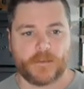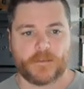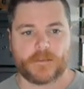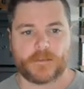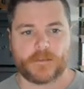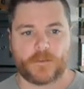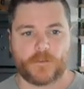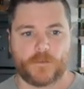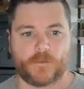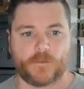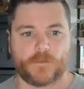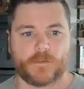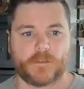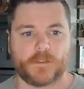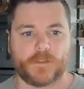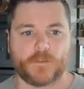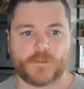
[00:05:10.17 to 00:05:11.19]
So
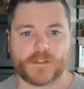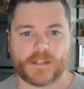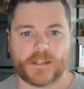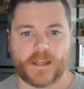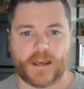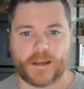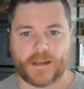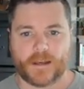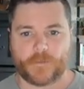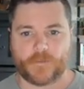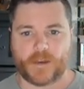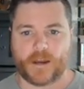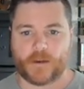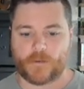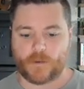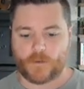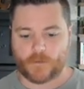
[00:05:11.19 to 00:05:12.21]
you'll see that kind of
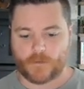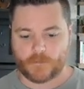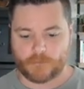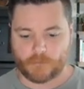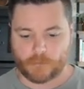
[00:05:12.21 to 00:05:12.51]
narrow